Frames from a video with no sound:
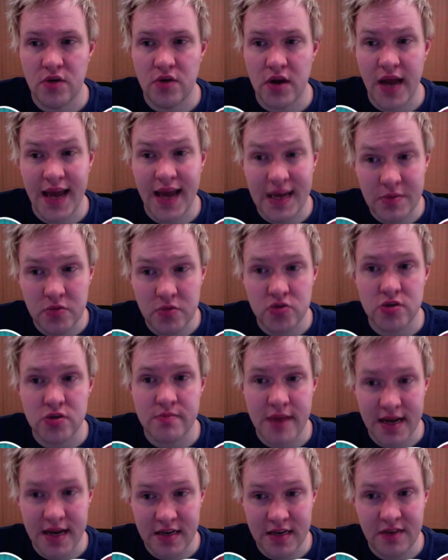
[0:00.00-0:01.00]
unable to
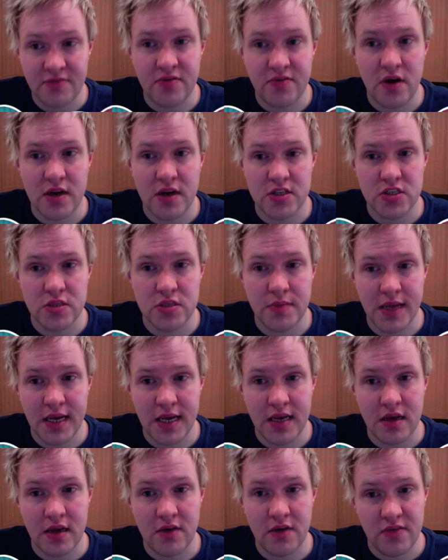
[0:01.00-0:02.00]
magnify to the
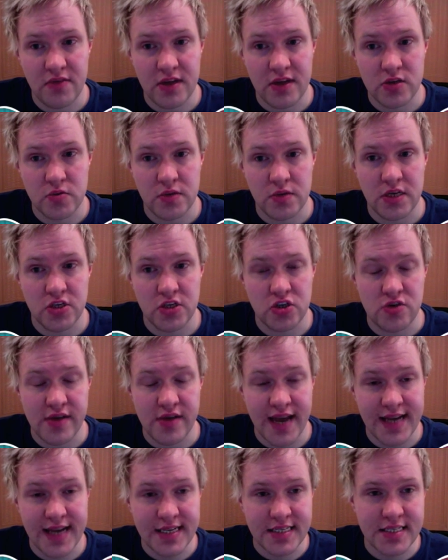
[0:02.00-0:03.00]
beginning of their tweet
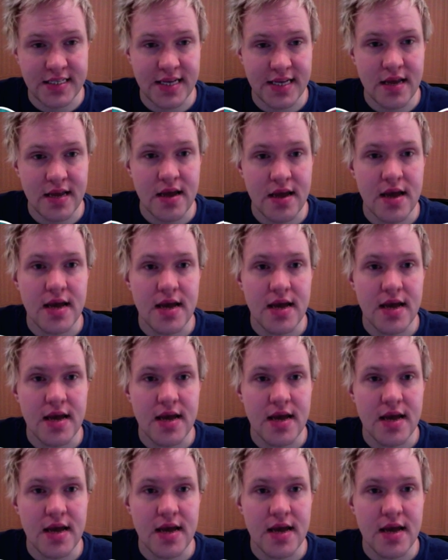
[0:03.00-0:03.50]
during editing.